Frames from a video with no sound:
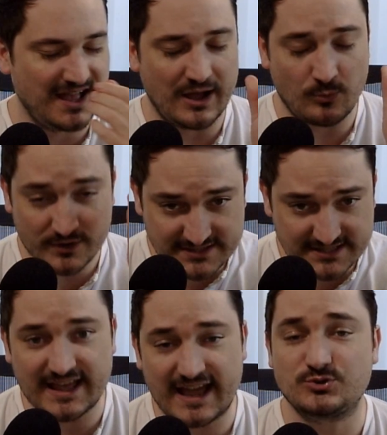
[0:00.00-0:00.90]
I want to
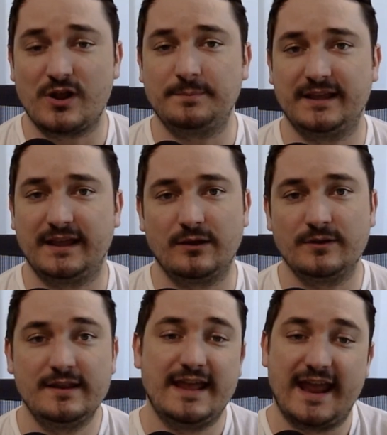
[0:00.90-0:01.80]
see that drop down,
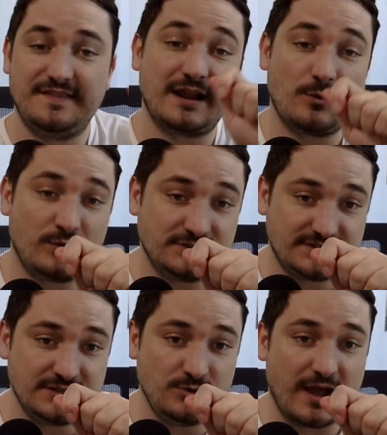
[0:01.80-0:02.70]
and then I want to
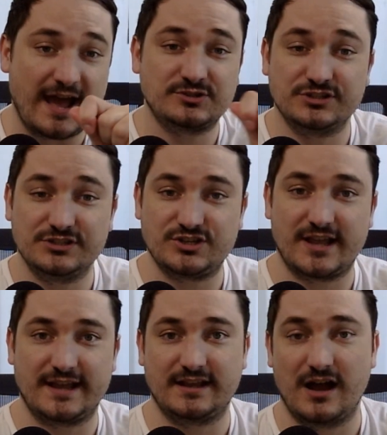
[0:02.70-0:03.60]
see you actually
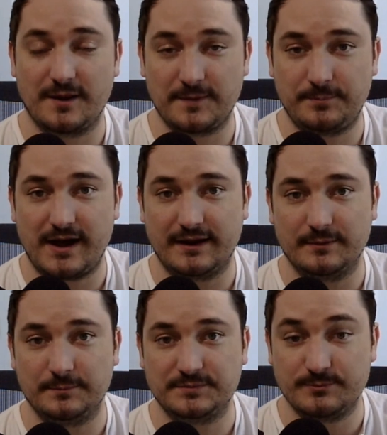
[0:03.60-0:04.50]
check on the
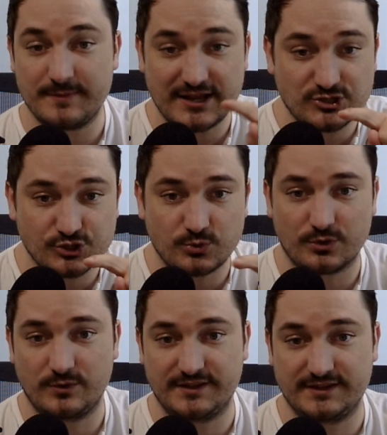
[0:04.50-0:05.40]
bottom to make
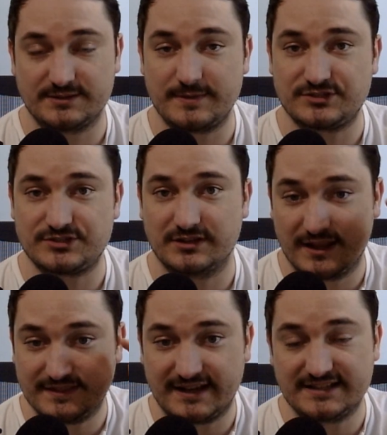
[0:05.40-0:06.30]
sure with a dimension
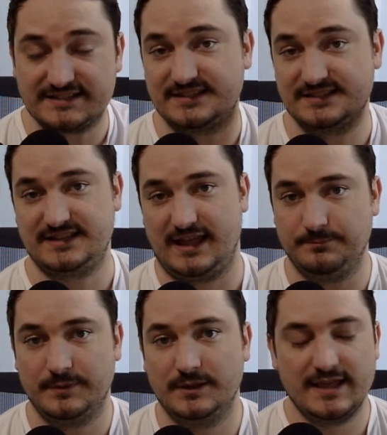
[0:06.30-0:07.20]
line that it's the same.
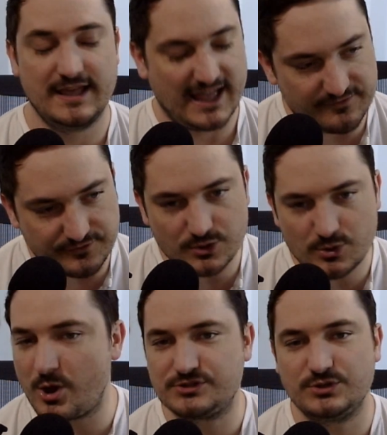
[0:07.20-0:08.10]
If you
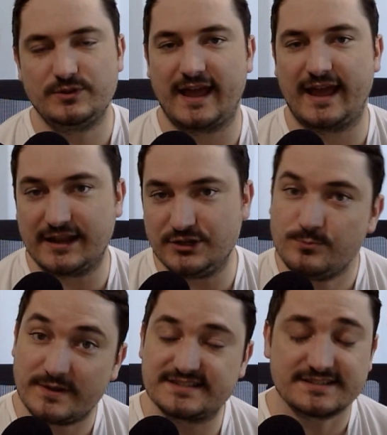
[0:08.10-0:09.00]
don't do that and you
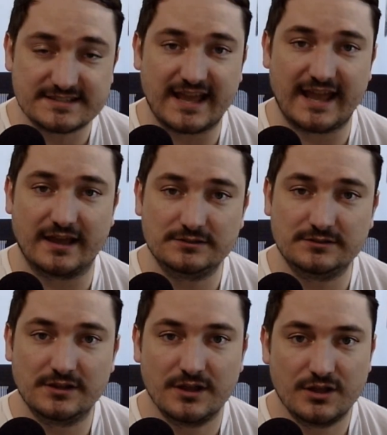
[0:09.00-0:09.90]
miss the scale,
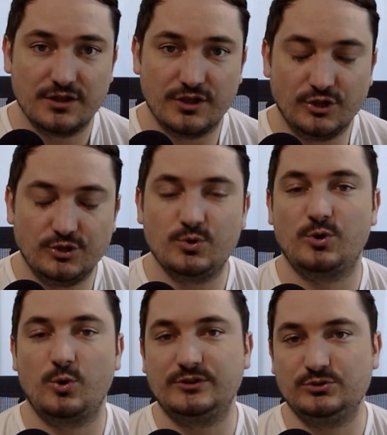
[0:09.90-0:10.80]
you are
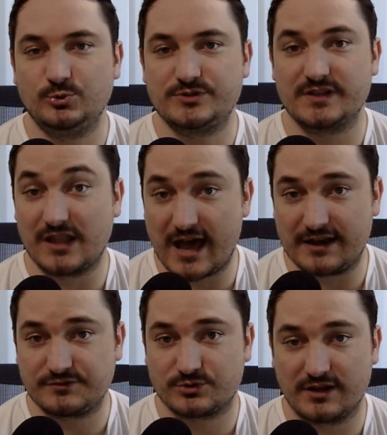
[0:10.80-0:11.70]
going to lose a lot
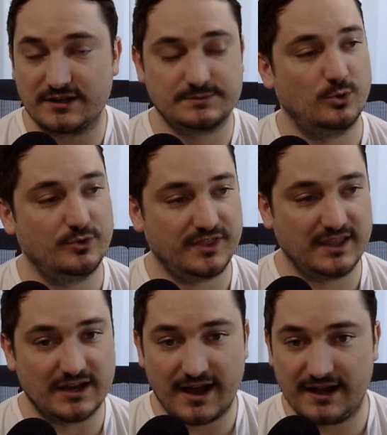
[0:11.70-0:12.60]
of trust both
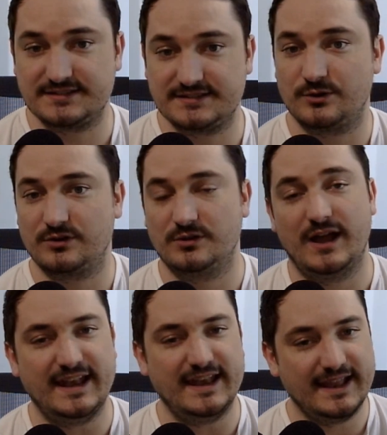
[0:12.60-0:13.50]
in us and our client.